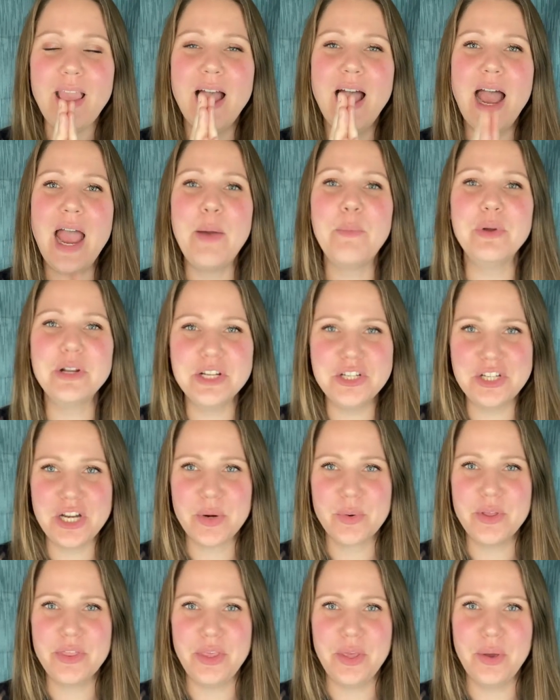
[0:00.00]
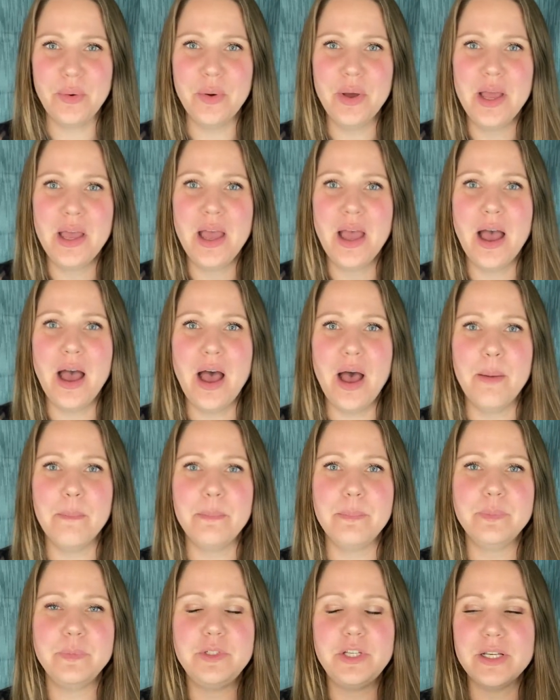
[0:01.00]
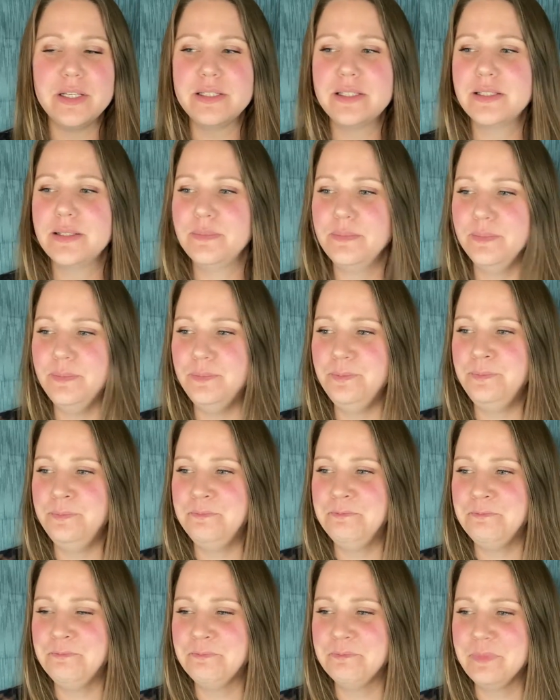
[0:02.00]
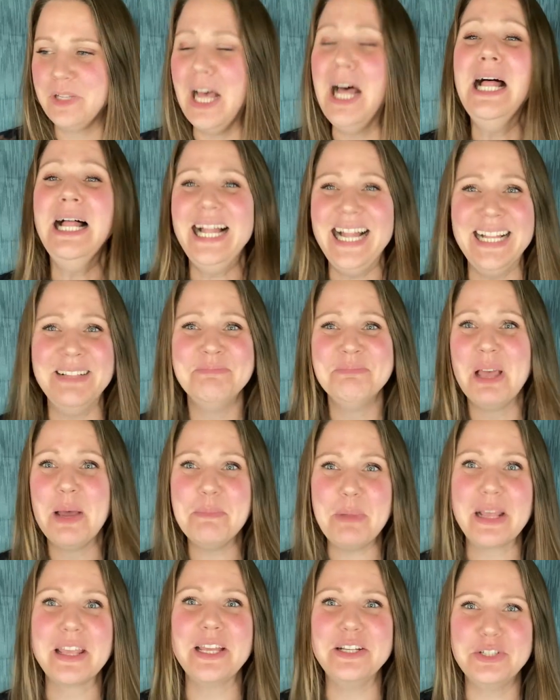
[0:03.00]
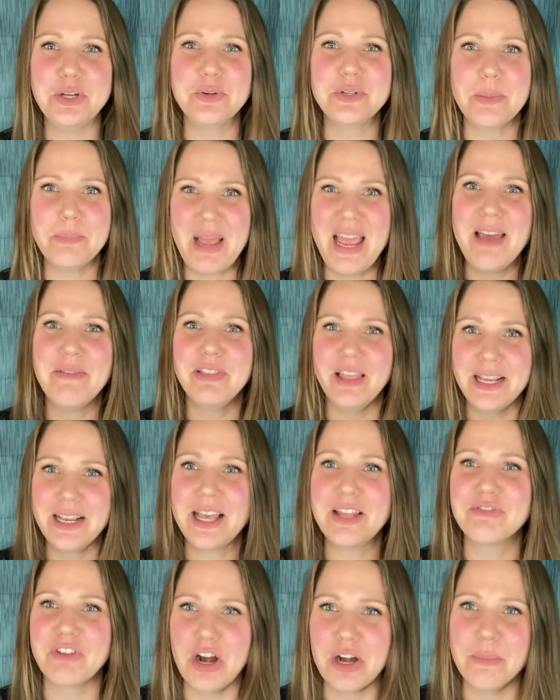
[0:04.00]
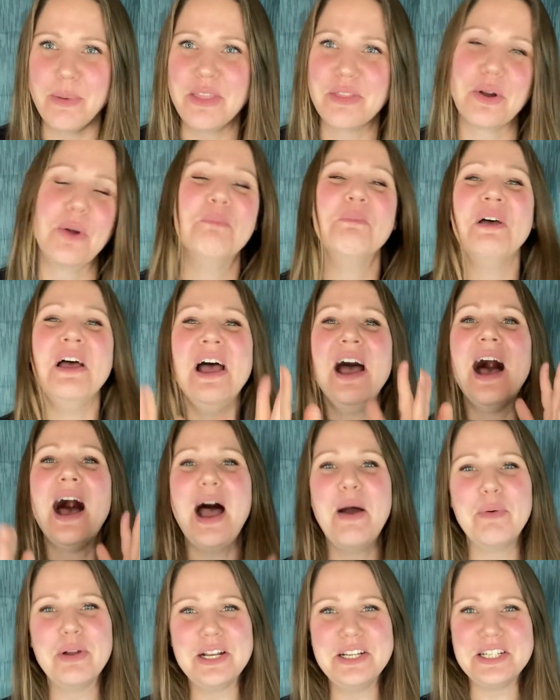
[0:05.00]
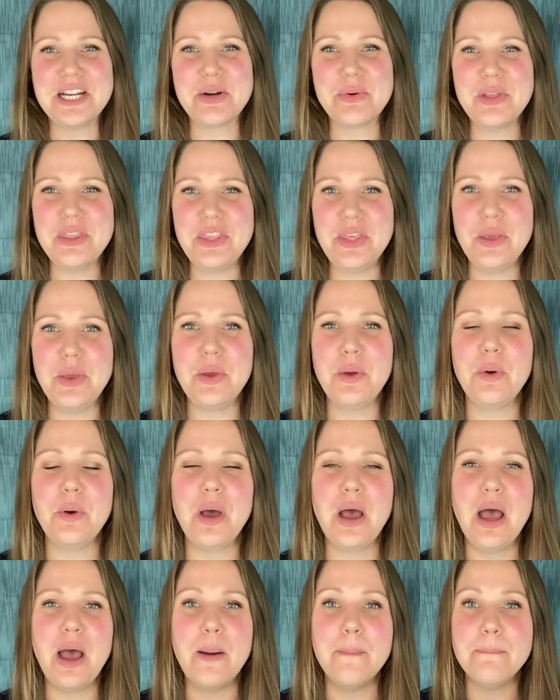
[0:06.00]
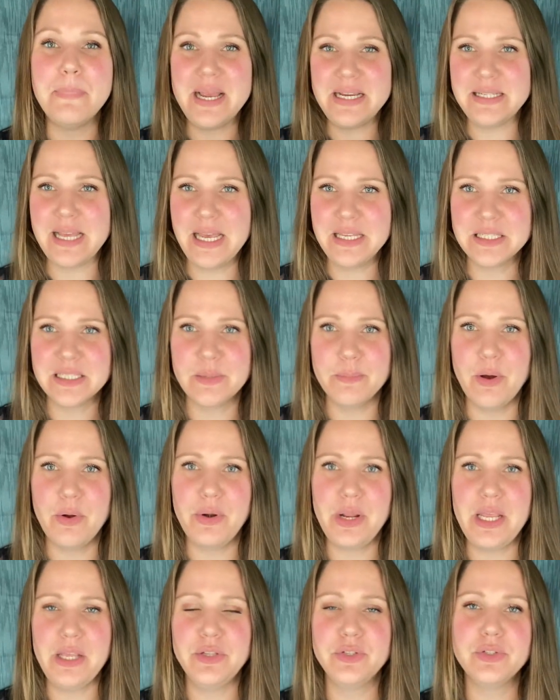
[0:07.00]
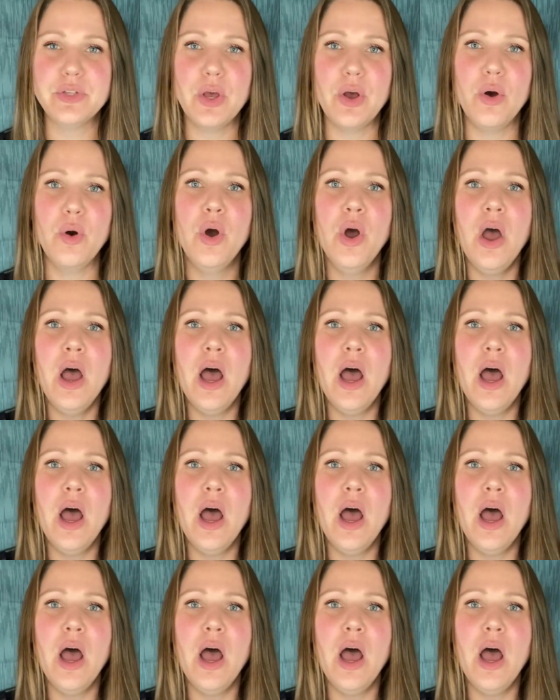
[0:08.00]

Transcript: want to share with you, just I'm not getting choked up. I have like a frog in my throat. I want to share with you my testimony. So